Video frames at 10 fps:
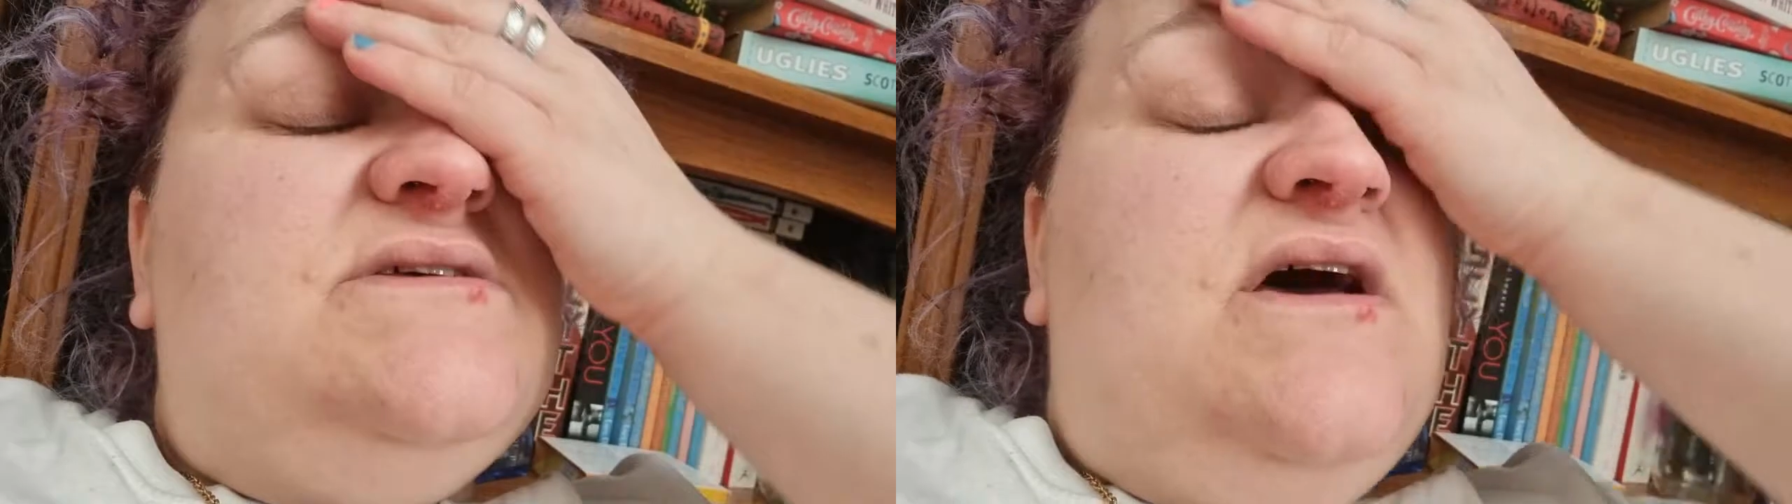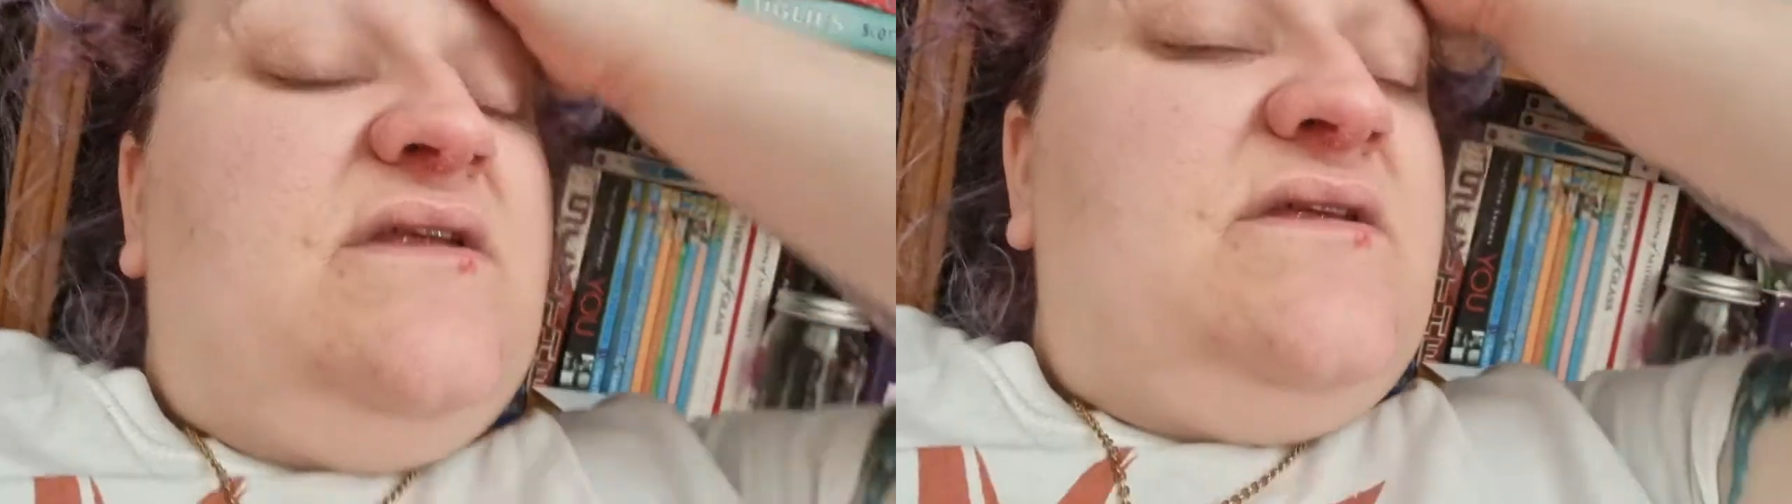
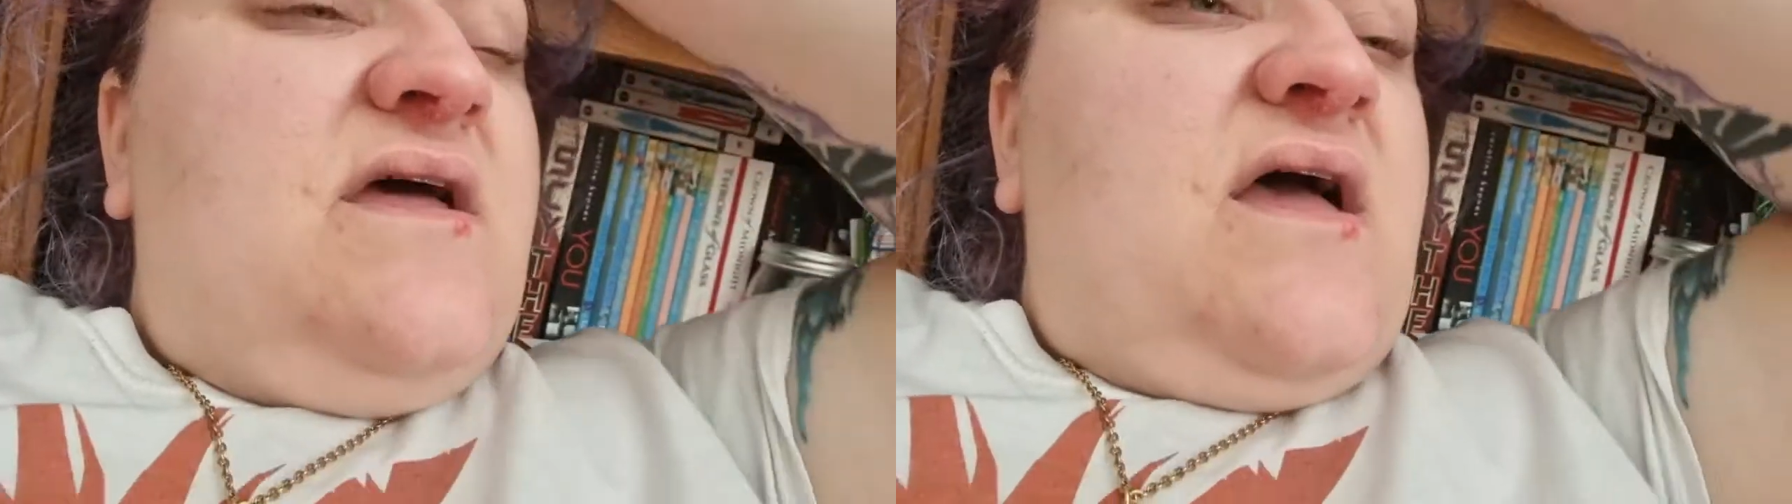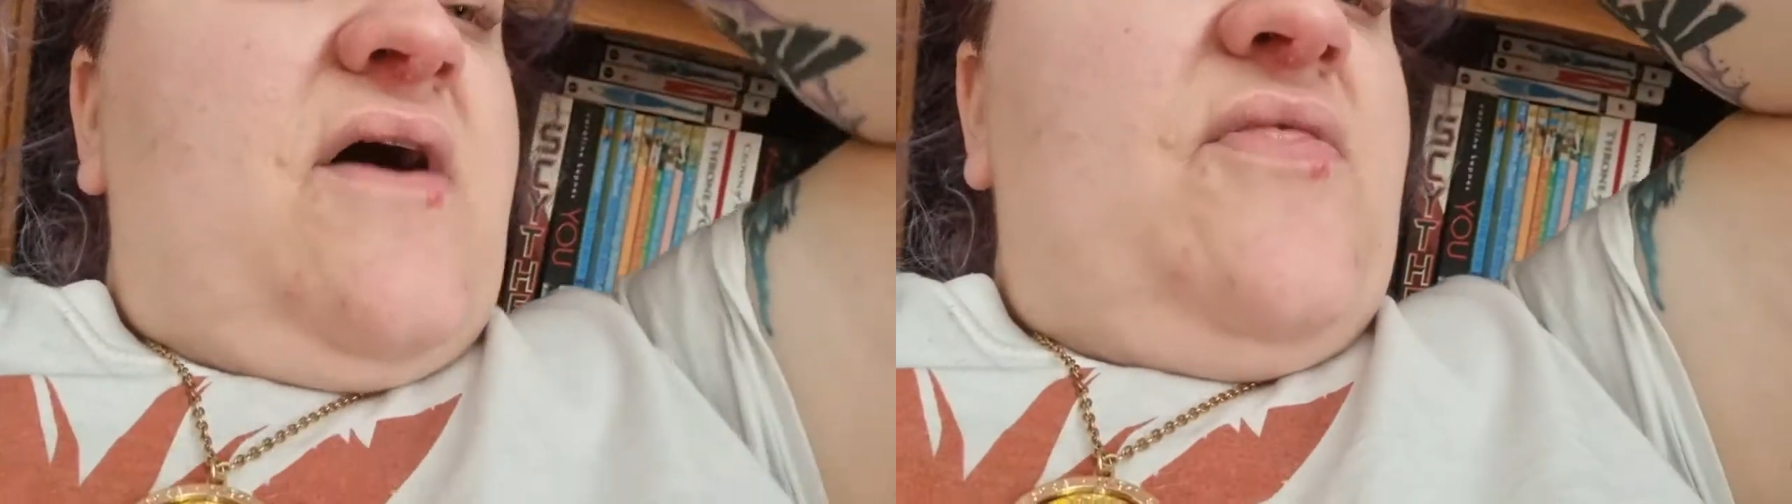done
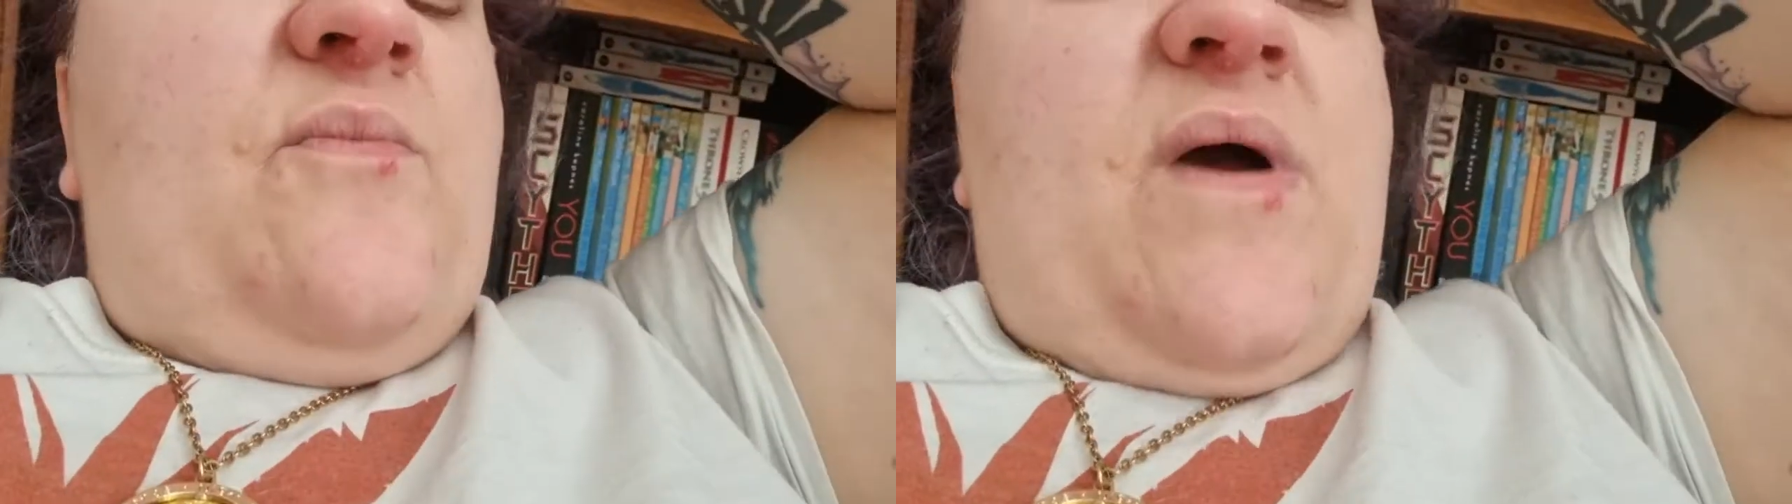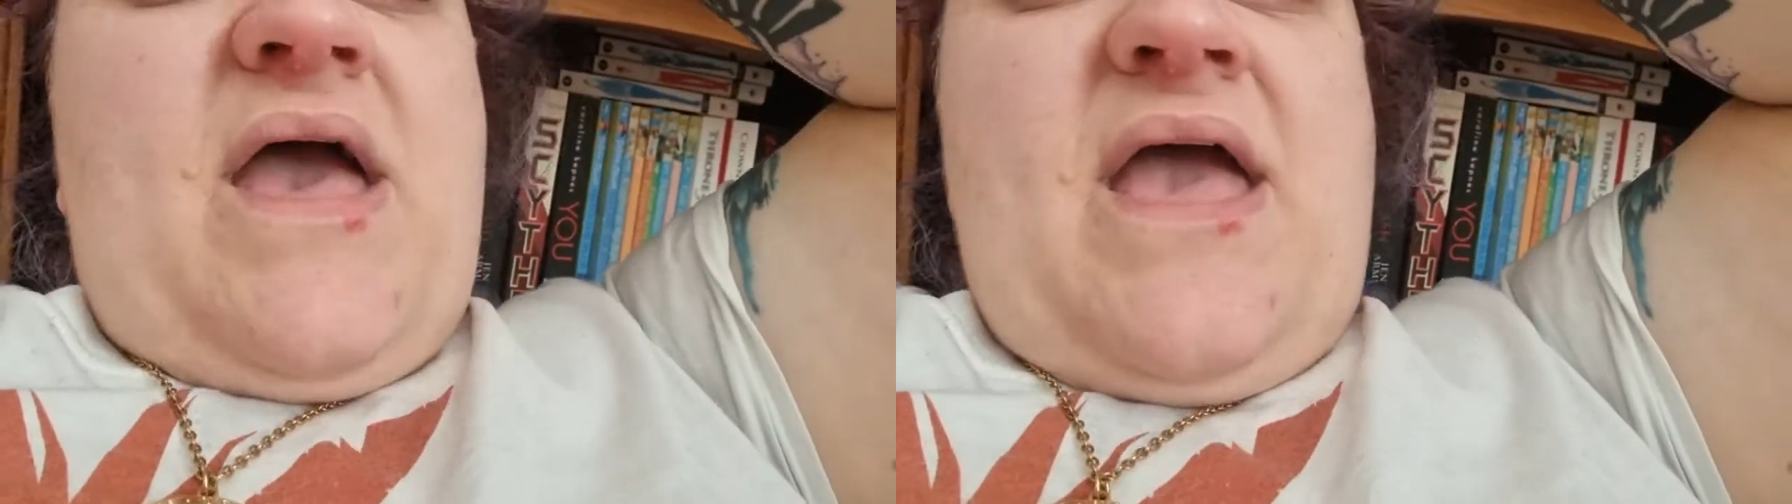out of
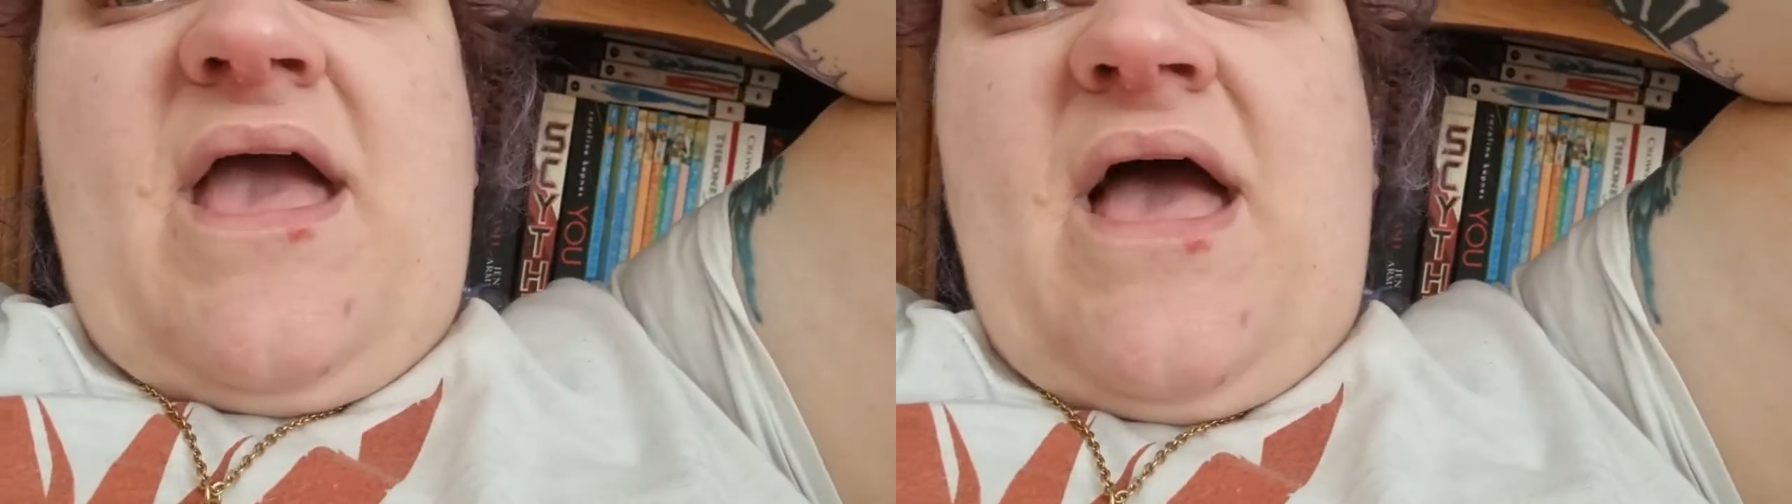the way,